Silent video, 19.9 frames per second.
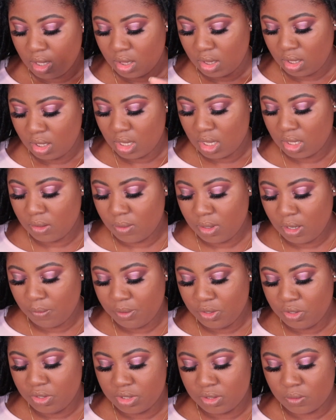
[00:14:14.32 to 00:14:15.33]
The other one I've
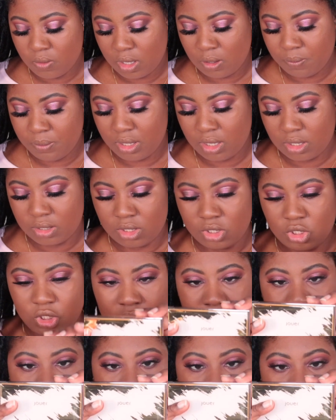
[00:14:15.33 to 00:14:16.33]
been using quite a bit is the
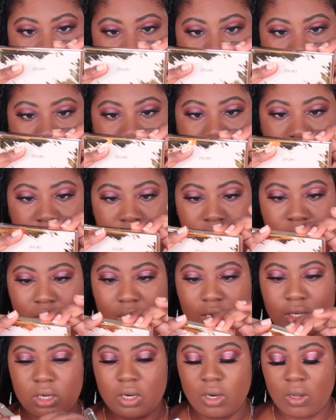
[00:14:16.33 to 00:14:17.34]
Jouer
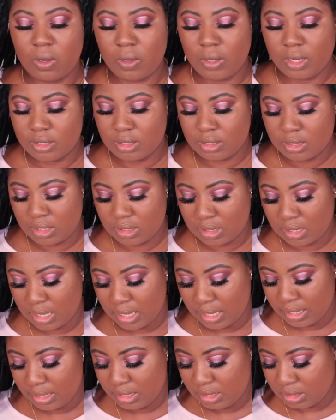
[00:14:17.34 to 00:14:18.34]
Sun Glow and Sun
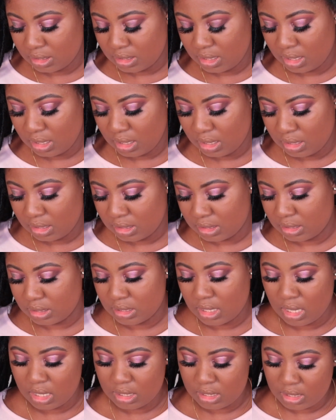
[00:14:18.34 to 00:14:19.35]
Glaze. The
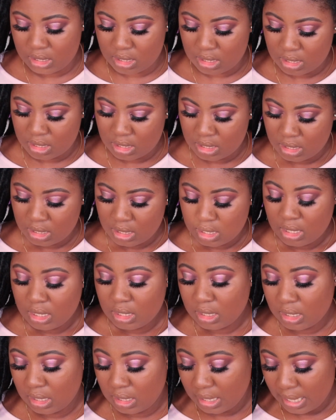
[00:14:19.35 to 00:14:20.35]
Sun
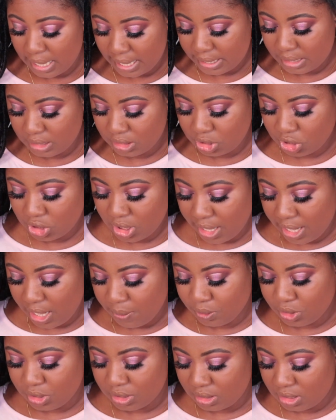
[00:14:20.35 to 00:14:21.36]
Glaze shade,
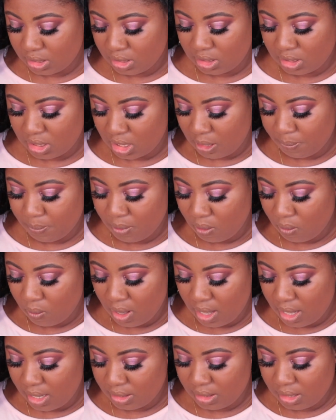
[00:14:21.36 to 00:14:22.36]
which is the deeper
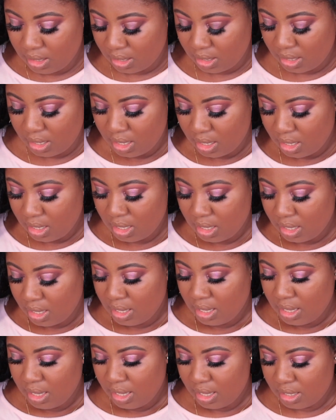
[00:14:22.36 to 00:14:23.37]
one.
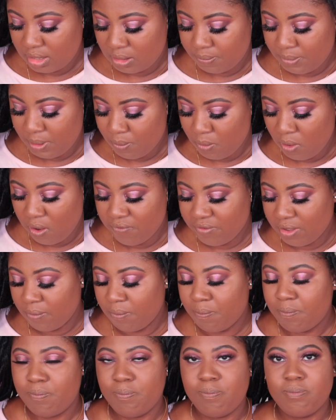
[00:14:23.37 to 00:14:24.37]
It's a bit more of
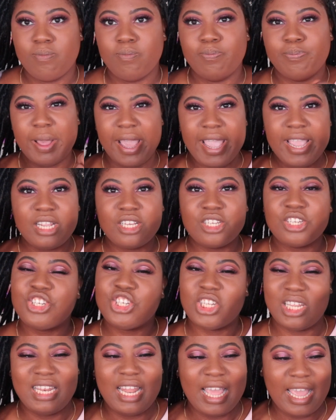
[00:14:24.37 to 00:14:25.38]
a baked
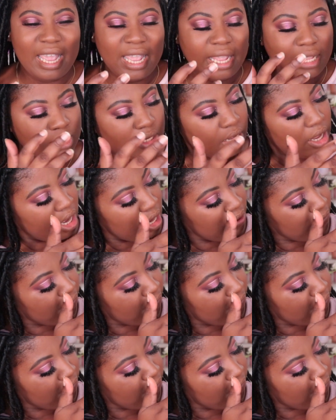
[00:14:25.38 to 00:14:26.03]
gelée type